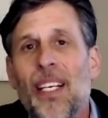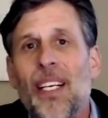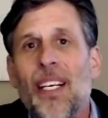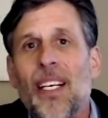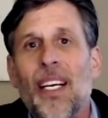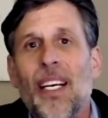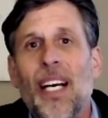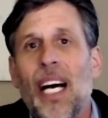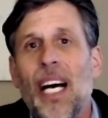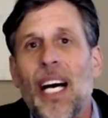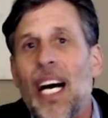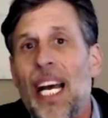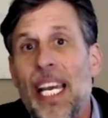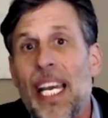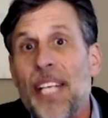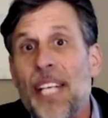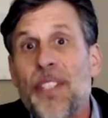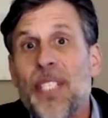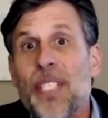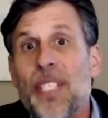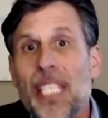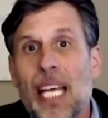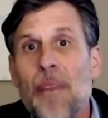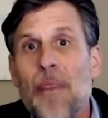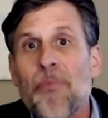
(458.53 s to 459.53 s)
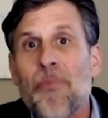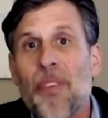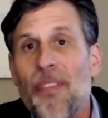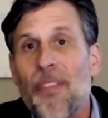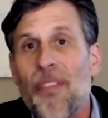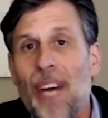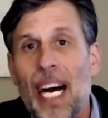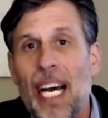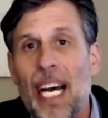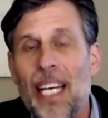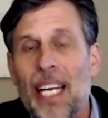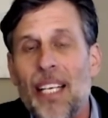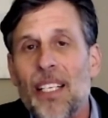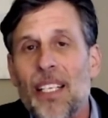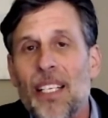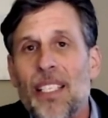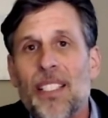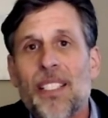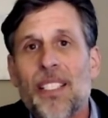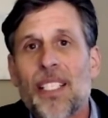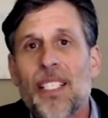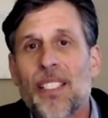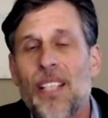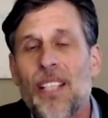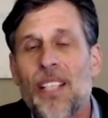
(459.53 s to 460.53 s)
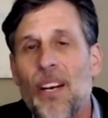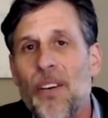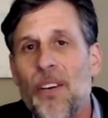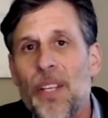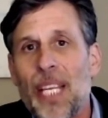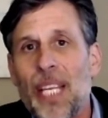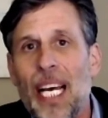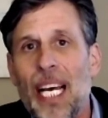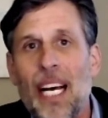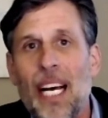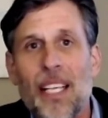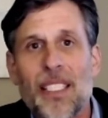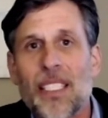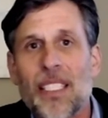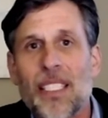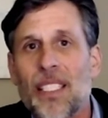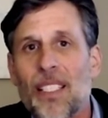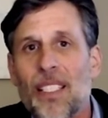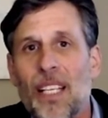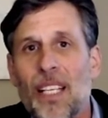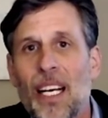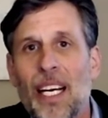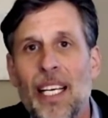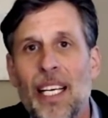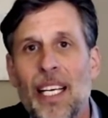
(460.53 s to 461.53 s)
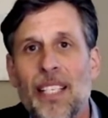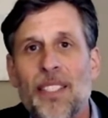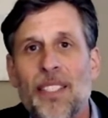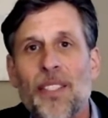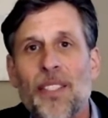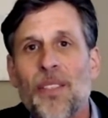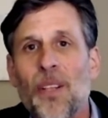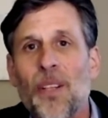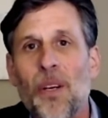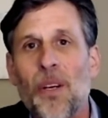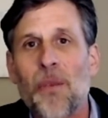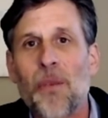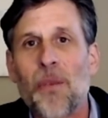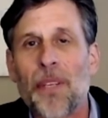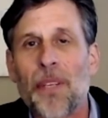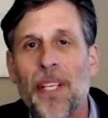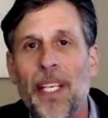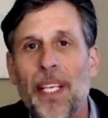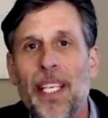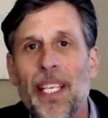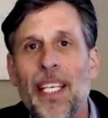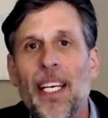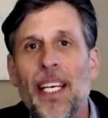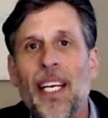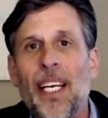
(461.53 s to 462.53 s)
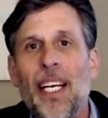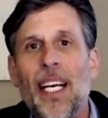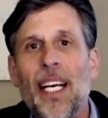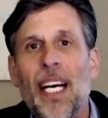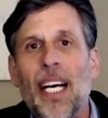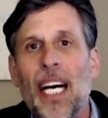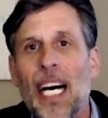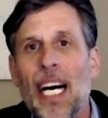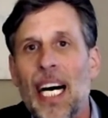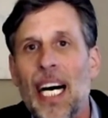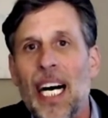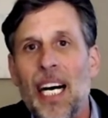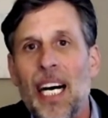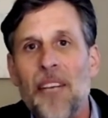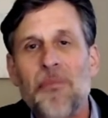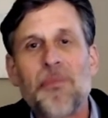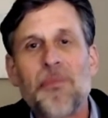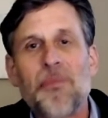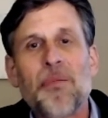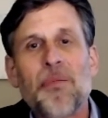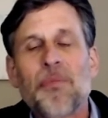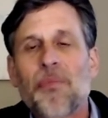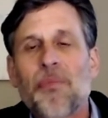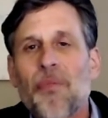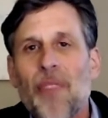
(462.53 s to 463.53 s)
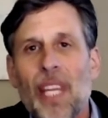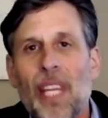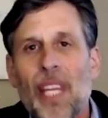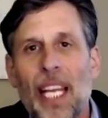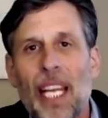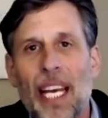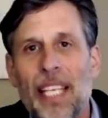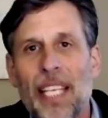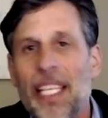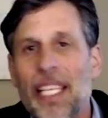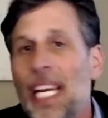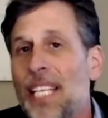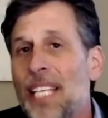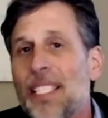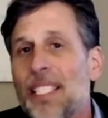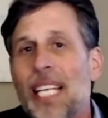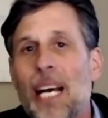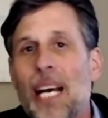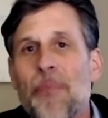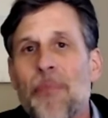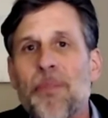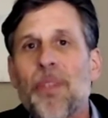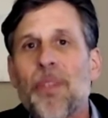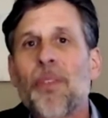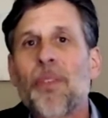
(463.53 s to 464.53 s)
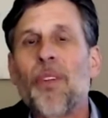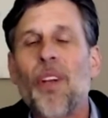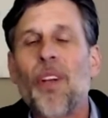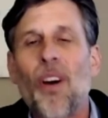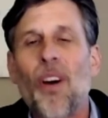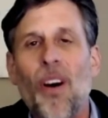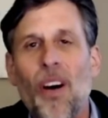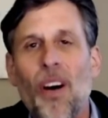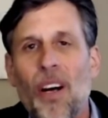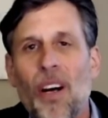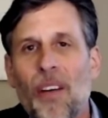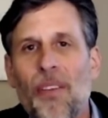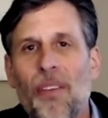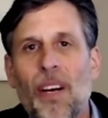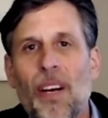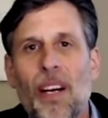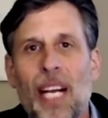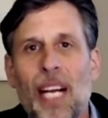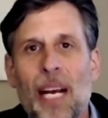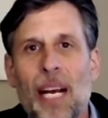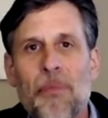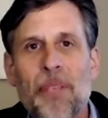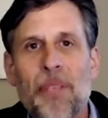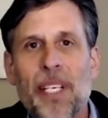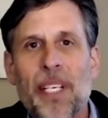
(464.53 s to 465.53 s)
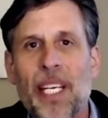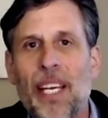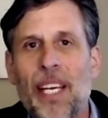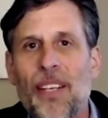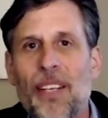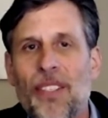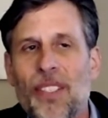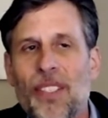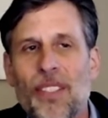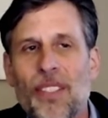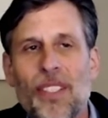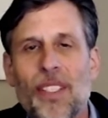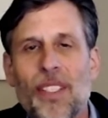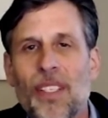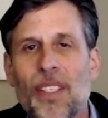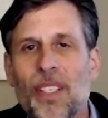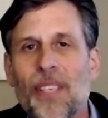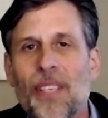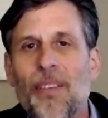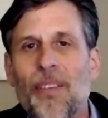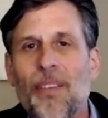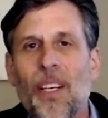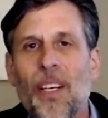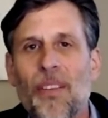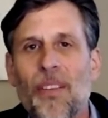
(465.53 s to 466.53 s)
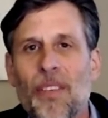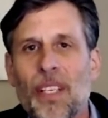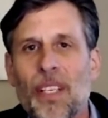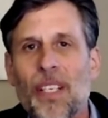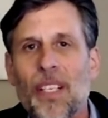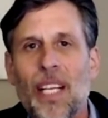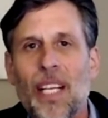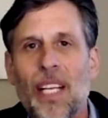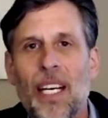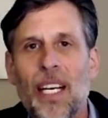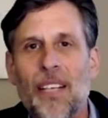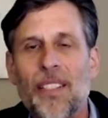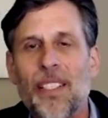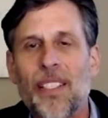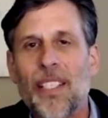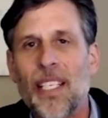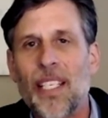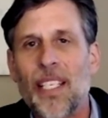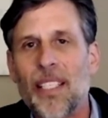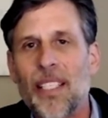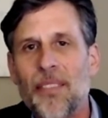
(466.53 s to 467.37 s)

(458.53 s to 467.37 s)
uh, HCM provider, 600,000 clients globally. Um, and yes, absolutely. All of our applications are delivered over the cloud today.